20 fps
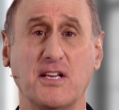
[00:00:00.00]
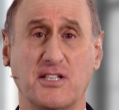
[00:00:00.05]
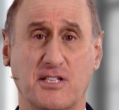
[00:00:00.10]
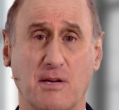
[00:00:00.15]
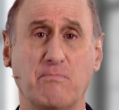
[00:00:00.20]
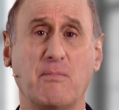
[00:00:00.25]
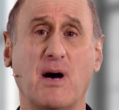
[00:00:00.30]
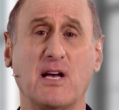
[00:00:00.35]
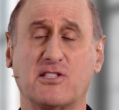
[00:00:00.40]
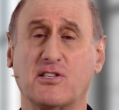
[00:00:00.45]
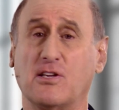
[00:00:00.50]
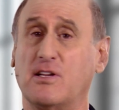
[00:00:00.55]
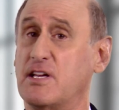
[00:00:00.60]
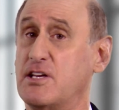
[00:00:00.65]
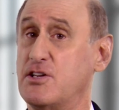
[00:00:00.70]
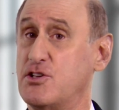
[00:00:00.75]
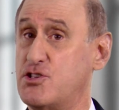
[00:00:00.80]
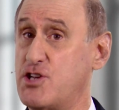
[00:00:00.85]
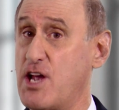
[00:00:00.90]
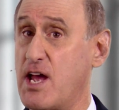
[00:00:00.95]
is a
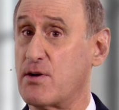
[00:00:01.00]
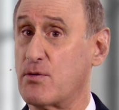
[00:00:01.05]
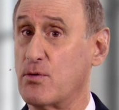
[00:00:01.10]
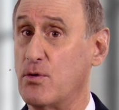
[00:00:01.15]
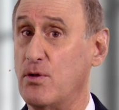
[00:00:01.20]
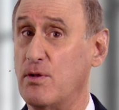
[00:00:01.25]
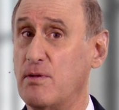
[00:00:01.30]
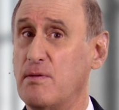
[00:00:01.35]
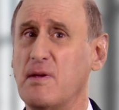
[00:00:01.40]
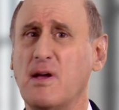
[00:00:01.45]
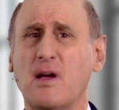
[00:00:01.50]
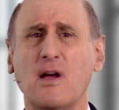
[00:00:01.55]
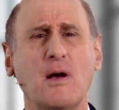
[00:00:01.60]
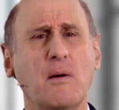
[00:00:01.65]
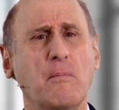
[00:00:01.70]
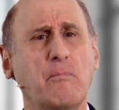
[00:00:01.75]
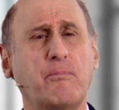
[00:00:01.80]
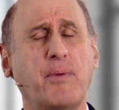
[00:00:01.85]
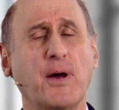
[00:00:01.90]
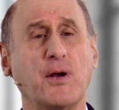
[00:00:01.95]
muscle in general.
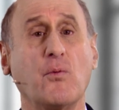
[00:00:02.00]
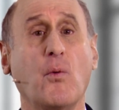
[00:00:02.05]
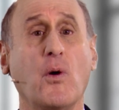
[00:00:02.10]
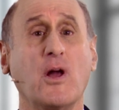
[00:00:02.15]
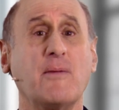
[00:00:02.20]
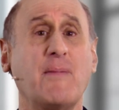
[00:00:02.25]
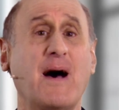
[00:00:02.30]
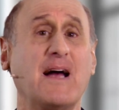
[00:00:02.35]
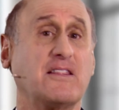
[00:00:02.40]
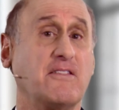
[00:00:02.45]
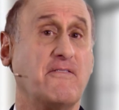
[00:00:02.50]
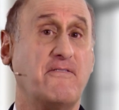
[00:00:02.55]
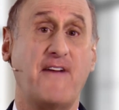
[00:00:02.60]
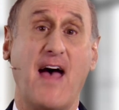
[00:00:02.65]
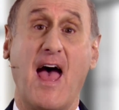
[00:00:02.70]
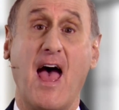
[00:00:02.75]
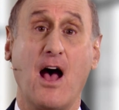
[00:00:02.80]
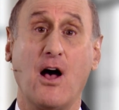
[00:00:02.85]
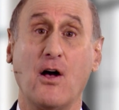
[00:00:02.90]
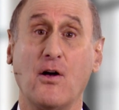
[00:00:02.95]
But what about the
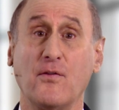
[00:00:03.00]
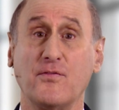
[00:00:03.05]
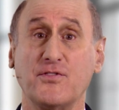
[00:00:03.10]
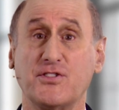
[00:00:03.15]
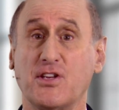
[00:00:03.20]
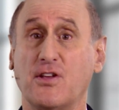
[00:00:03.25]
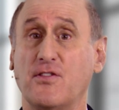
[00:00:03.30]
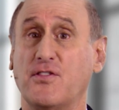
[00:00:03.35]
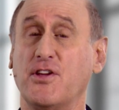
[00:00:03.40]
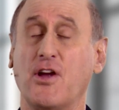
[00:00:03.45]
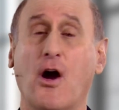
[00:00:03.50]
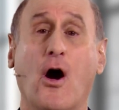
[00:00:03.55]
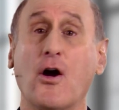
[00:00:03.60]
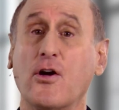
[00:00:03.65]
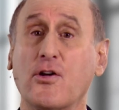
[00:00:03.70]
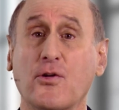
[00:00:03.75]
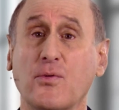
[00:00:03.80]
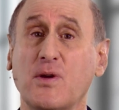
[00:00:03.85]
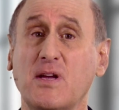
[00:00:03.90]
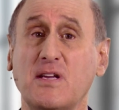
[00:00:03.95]
valves, the
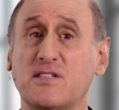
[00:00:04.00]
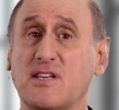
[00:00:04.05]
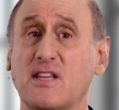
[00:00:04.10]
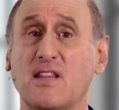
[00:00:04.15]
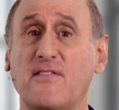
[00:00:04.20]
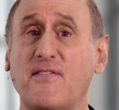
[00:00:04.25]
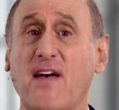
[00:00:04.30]
arteries, and the